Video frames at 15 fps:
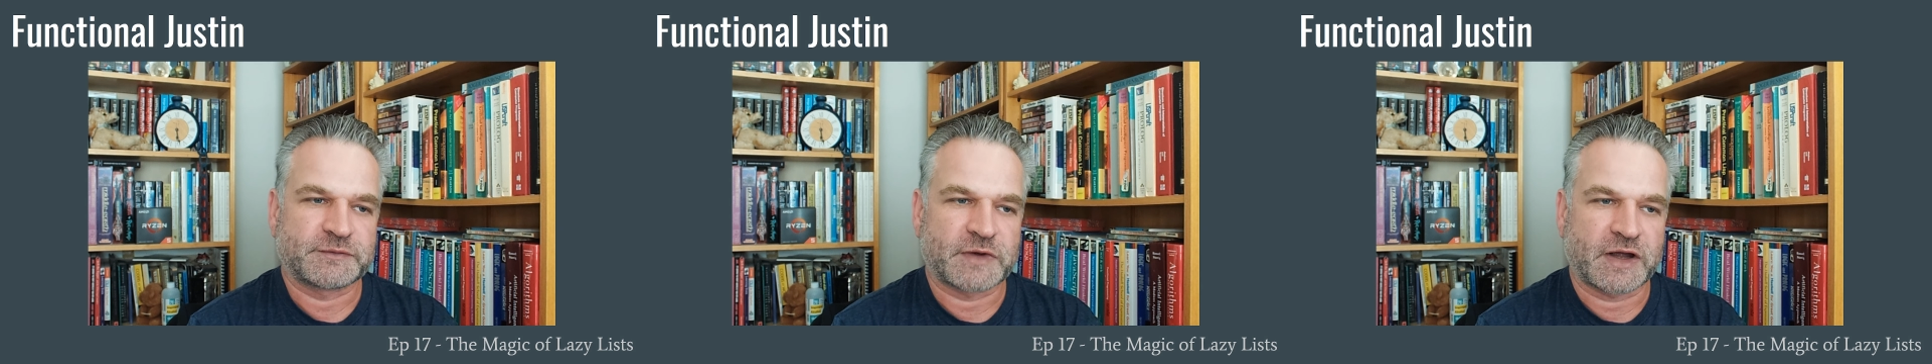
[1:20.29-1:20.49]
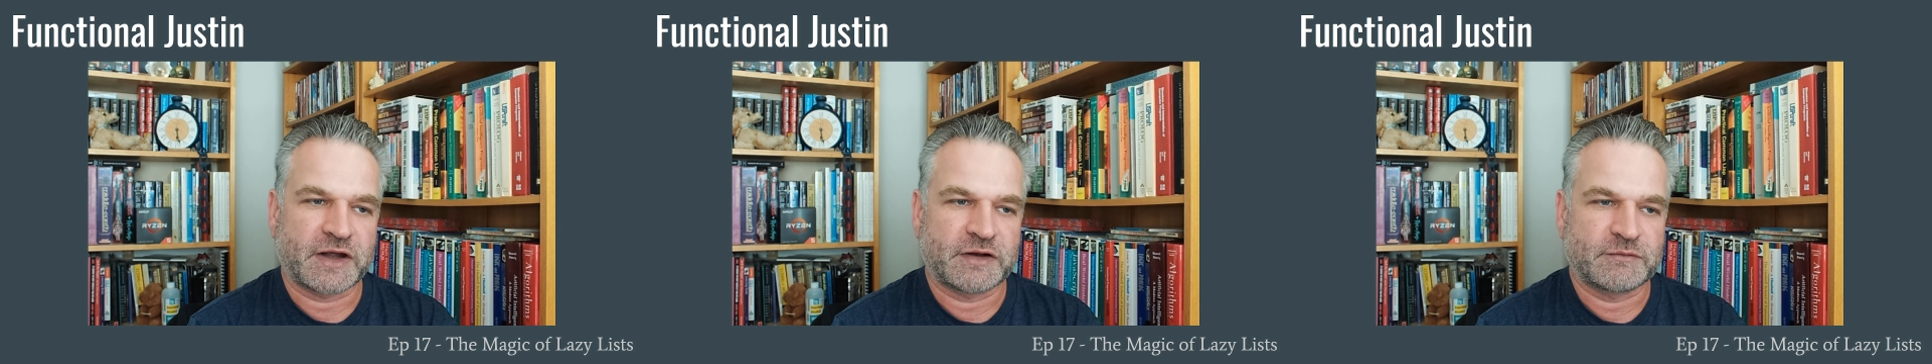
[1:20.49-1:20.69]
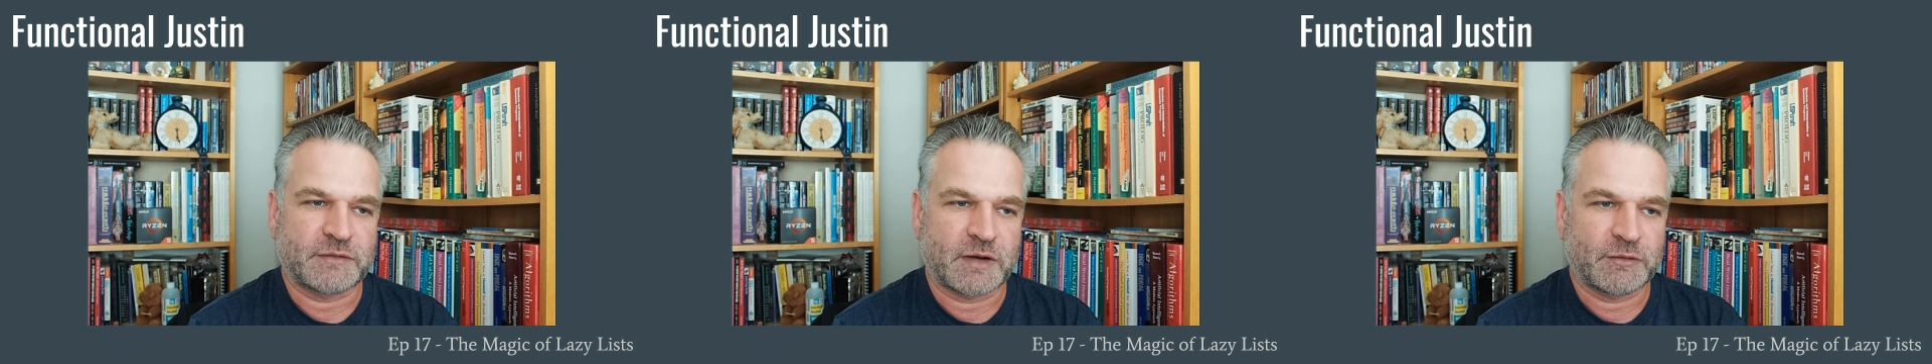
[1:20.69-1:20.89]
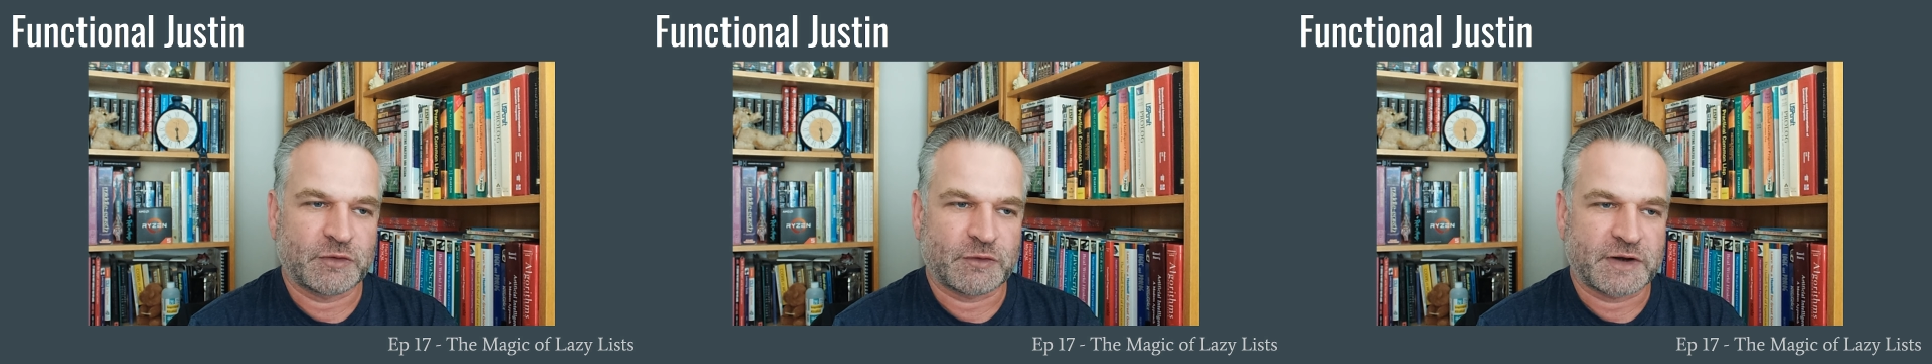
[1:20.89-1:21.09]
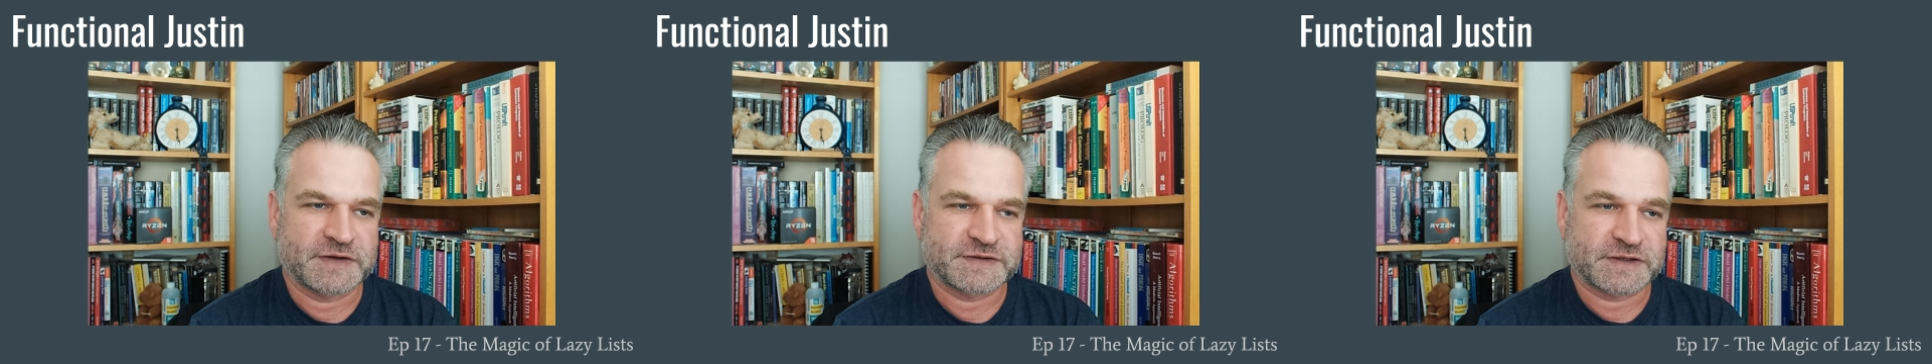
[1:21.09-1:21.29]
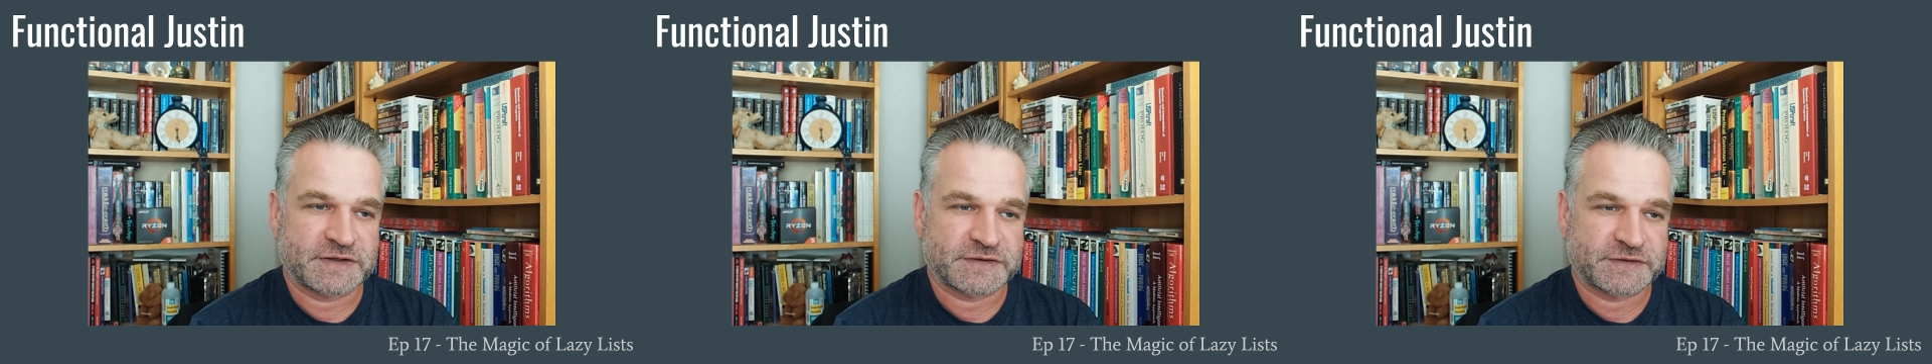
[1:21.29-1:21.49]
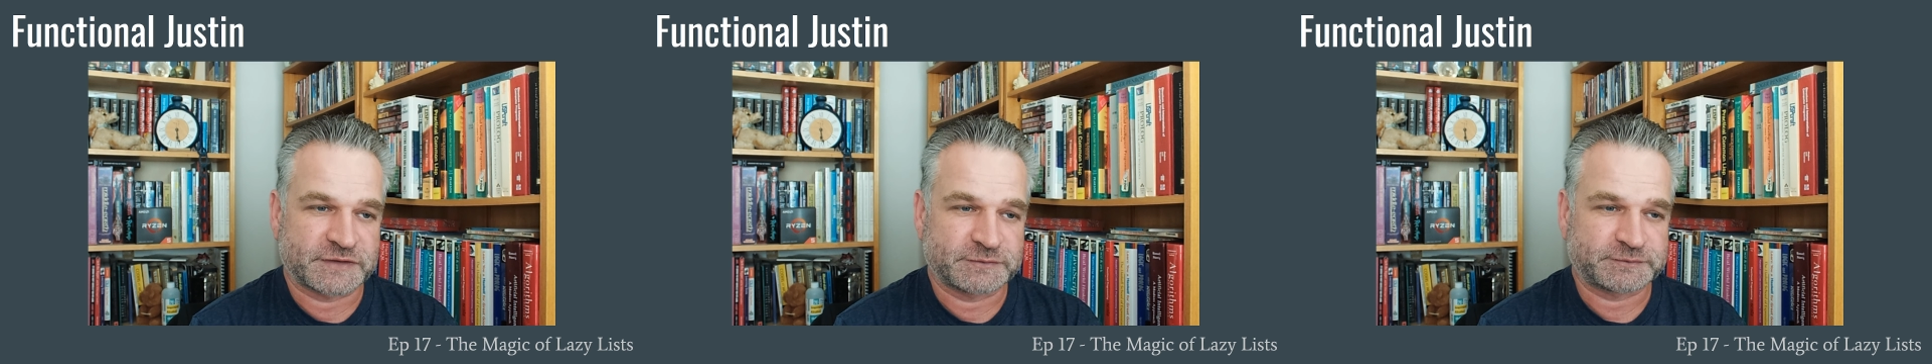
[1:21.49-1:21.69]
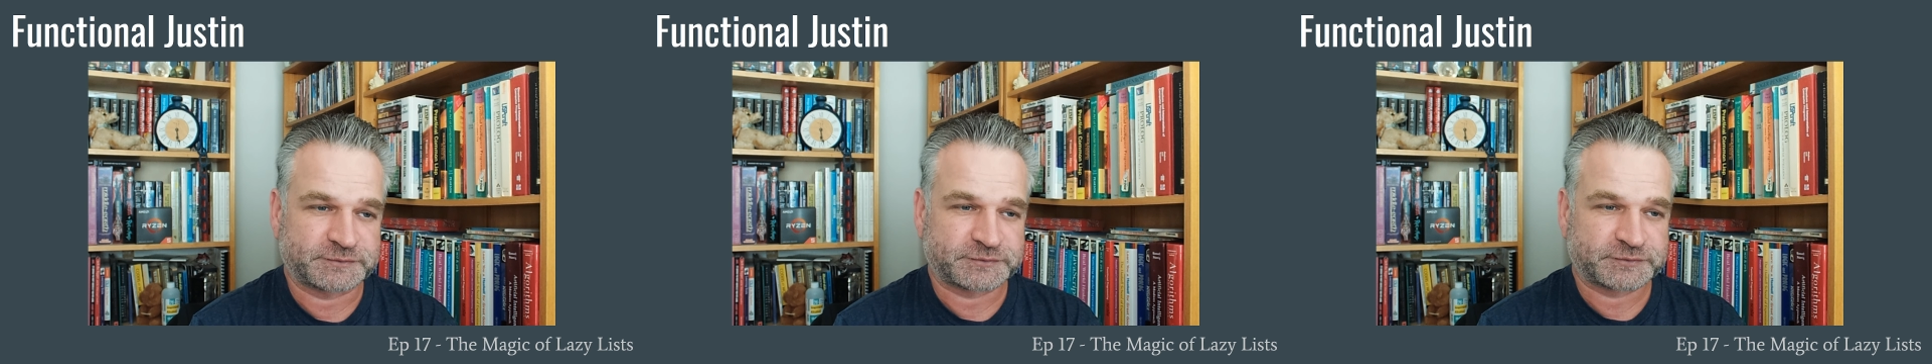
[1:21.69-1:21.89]
and
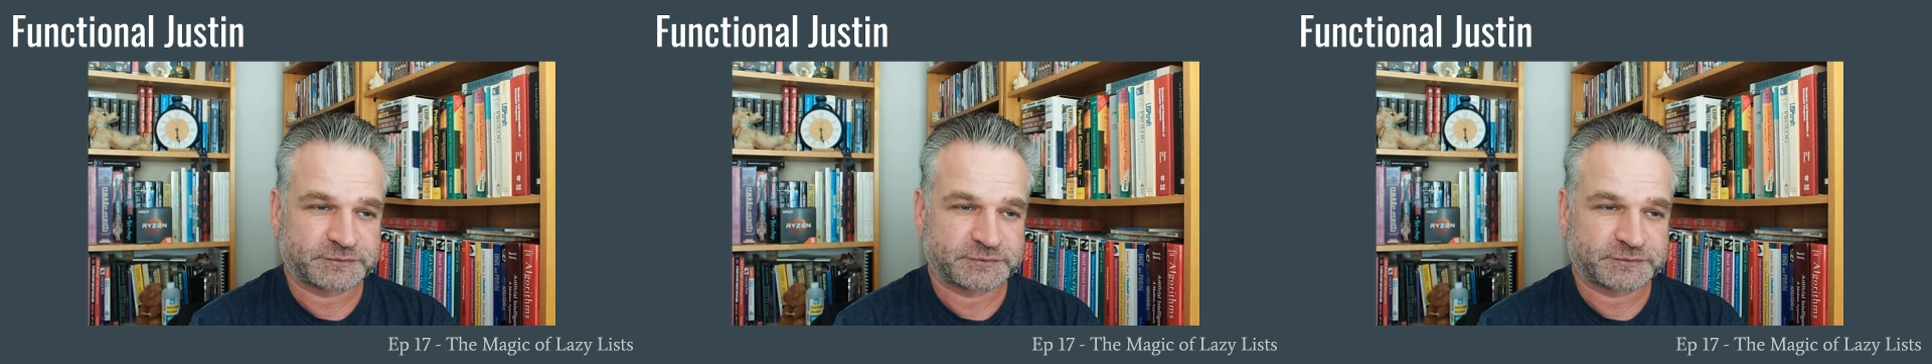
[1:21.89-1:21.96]
memoization,